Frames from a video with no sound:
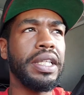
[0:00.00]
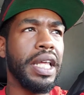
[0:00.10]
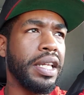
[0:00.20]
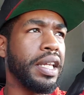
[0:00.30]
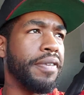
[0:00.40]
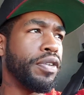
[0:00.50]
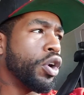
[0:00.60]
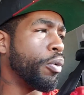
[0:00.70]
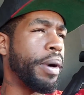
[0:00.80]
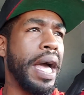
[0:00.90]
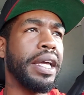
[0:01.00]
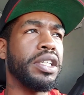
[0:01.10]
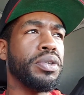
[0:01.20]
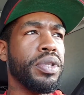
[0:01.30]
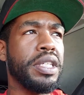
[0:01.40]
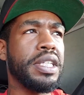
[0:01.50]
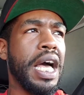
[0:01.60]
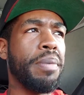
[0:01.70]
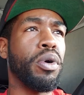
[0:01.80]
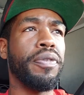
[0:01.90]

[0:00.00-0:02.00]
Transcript: then if you go back and do the job,